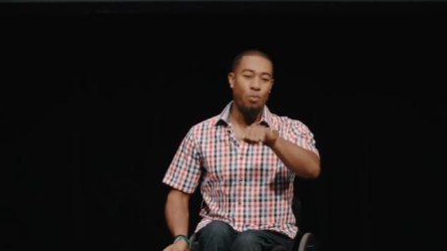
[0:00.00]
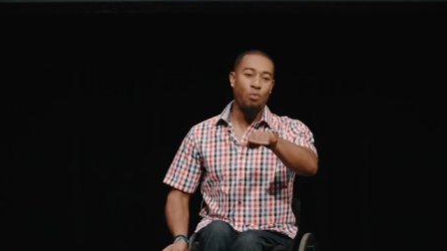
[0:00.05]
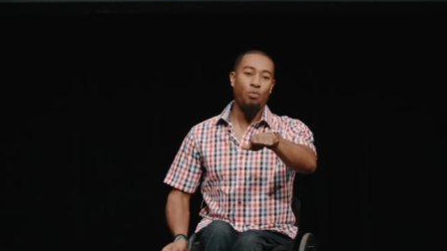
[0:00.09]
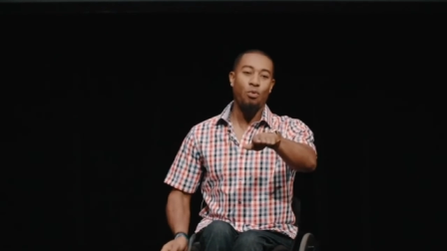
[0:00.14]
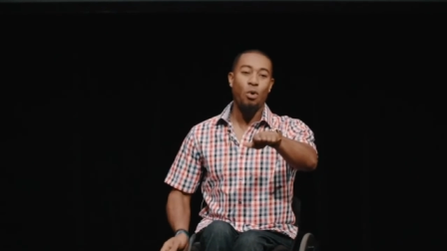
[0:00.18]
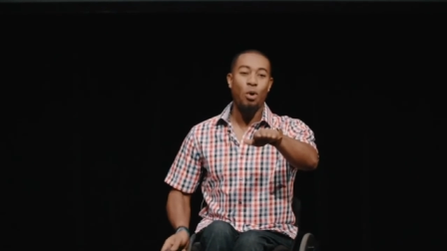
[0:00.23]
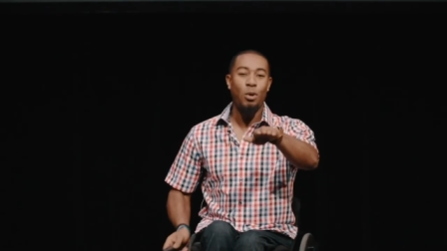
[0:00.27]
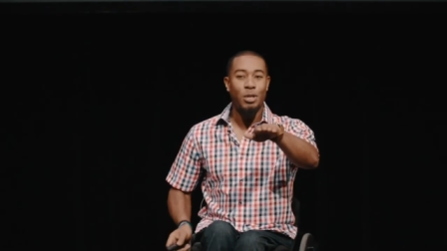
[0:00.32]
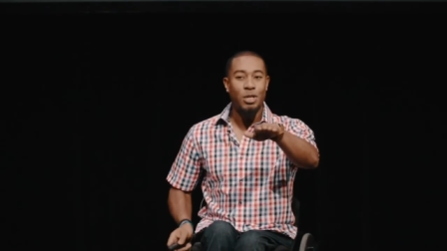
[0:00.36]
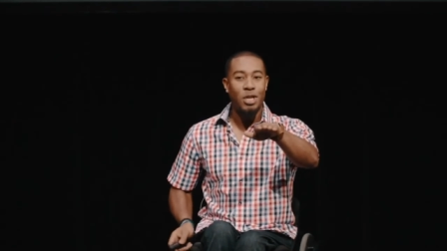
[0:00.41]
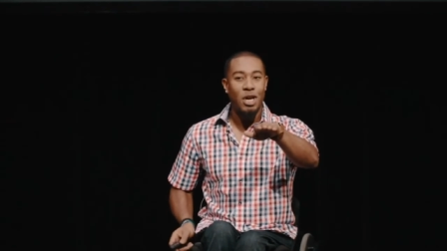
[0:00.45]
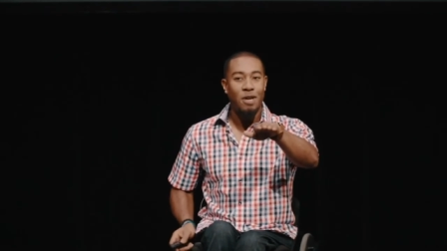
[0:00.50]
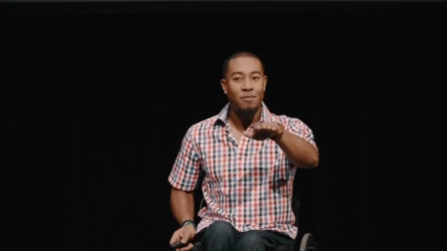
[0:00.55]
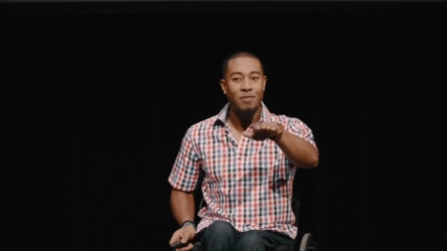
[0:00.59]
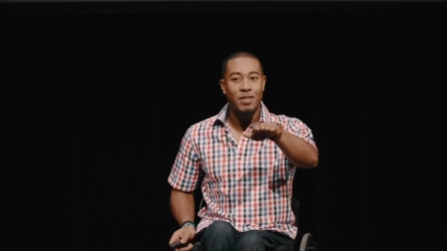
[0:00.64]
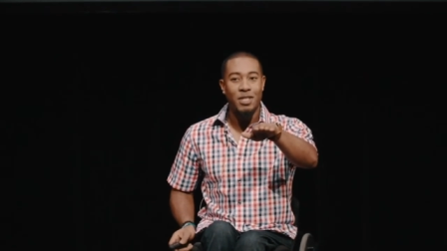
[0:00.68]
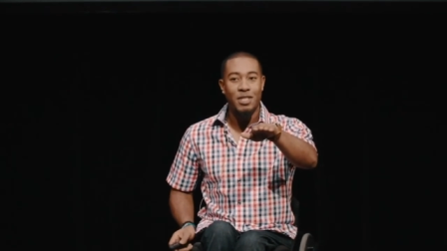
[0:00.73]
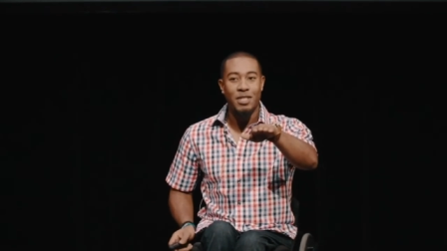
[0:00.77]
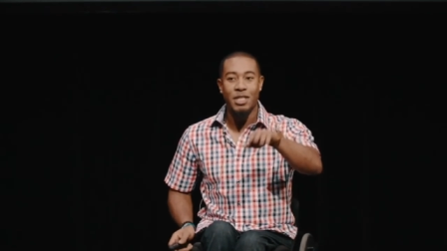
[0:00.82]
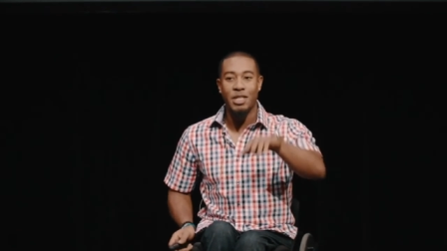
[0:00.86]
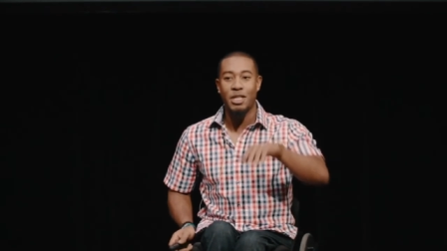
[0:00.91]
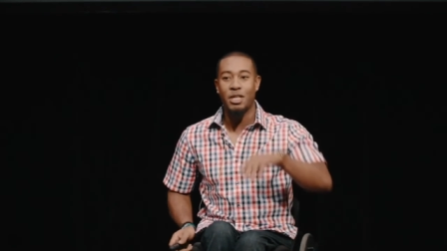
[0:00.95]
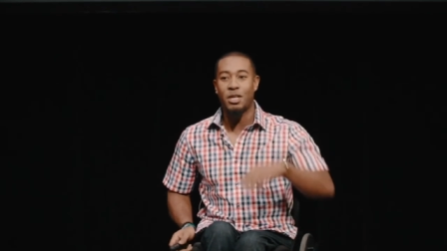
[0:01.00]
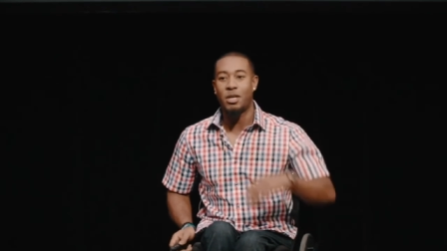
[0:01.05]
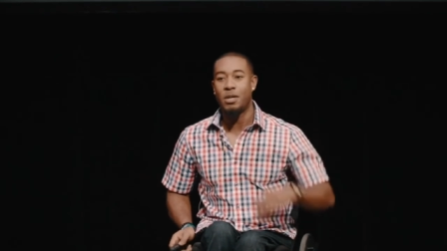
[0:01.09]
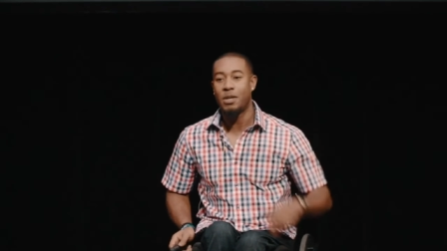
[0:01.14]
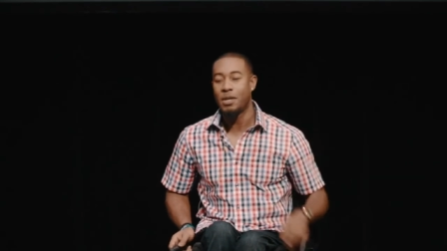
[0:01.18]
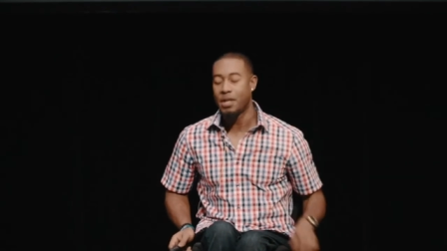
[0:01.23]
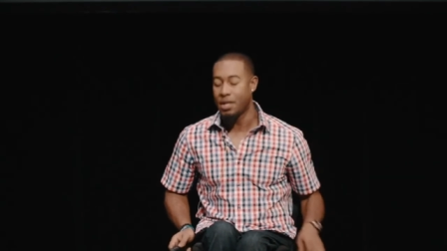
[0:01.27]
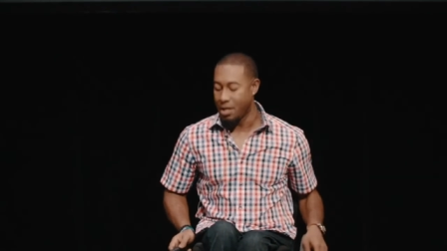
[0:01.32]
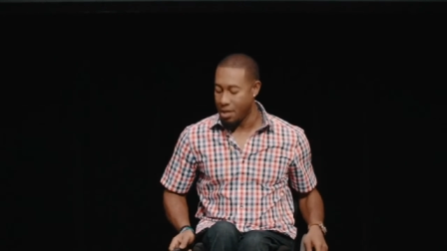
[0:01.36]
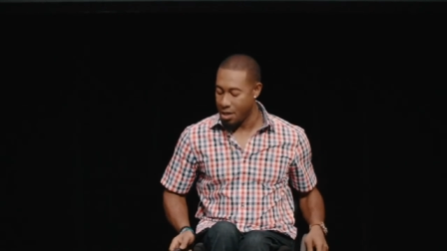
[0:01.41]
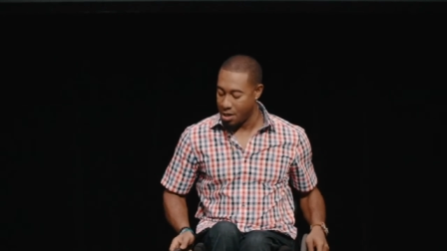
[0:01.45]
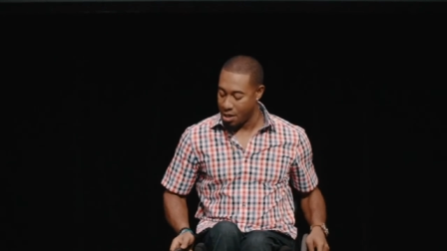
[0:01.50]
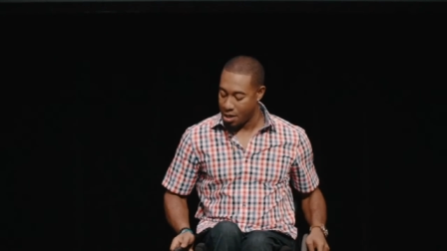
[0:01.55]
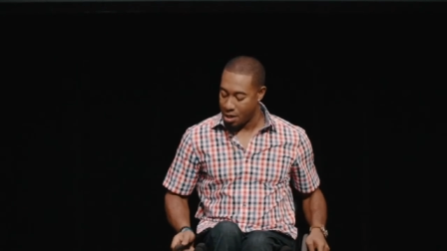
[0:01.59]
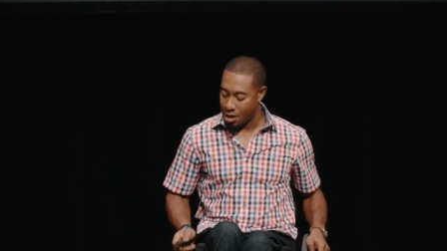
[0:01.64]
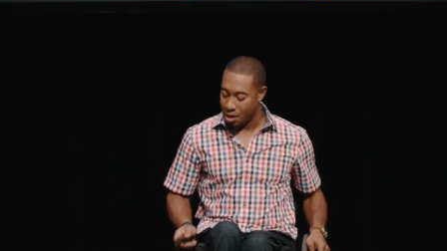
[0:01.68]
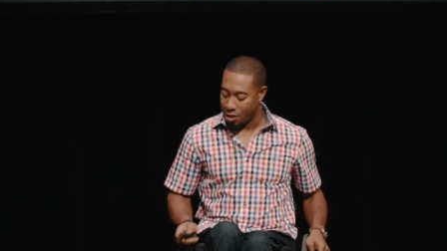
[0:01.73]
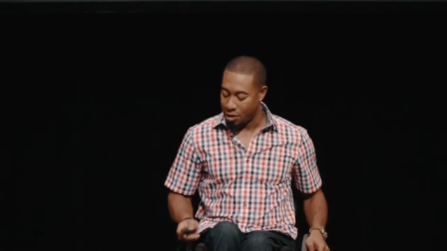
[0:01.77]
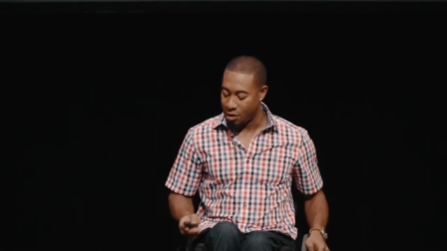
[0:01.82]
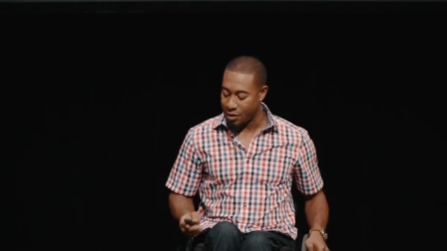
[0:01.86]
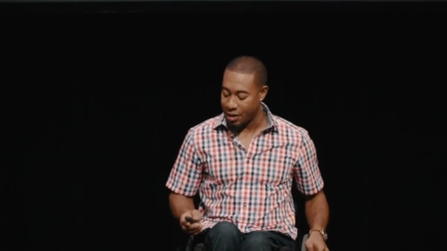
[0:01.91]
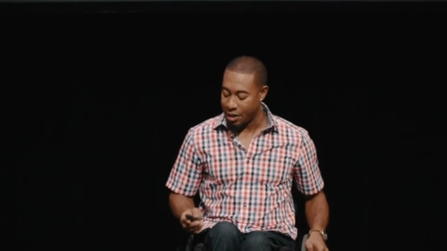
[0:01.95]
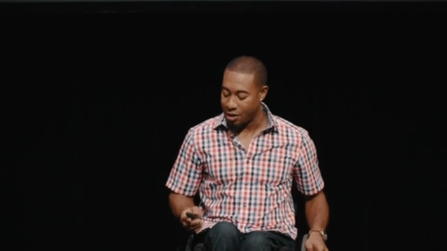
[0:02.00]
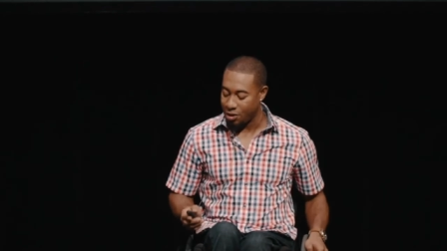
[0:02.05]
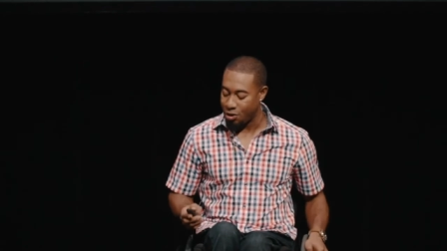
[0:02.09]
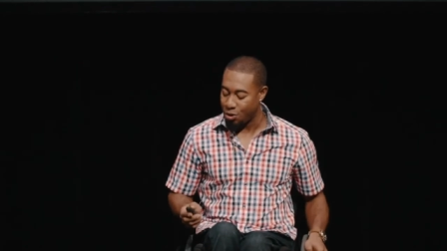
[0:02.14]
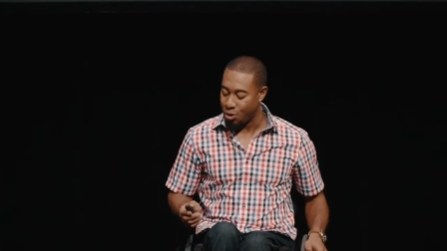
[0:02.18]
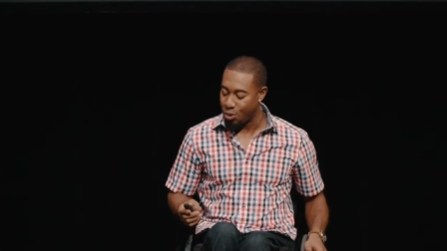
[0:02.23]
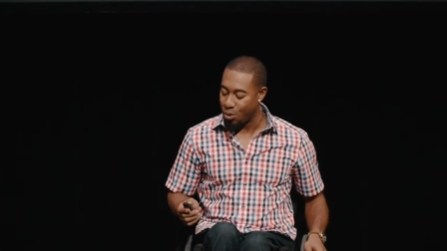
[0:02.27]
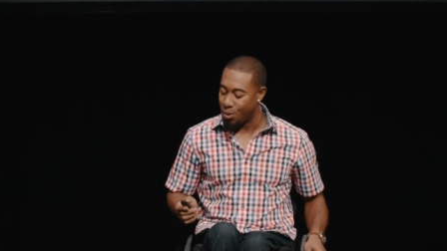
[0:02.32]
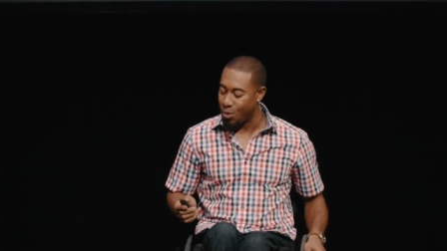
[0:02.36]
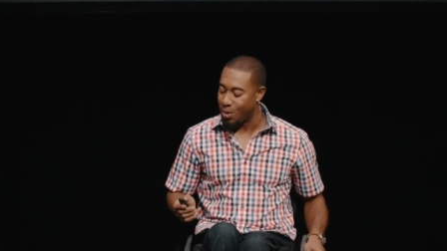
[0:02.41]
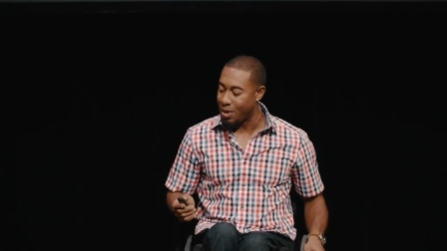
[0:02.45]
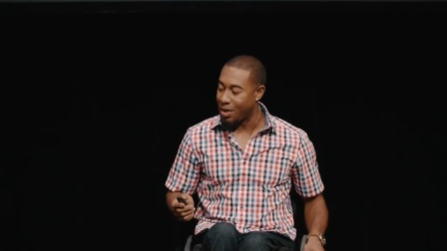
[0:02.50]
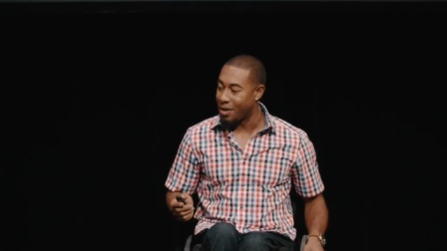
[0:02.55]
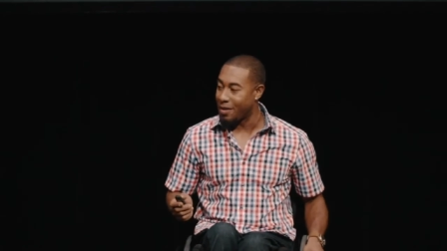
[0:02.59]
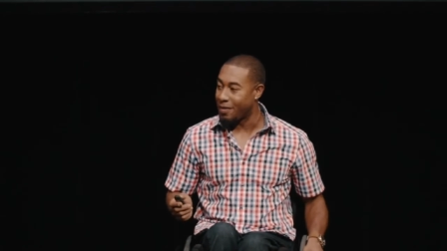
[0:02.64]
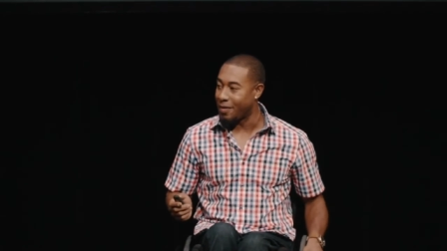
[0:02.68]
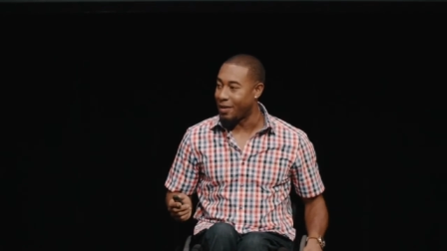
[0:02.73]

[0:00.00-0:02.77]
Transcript: rolling off this scale, looking to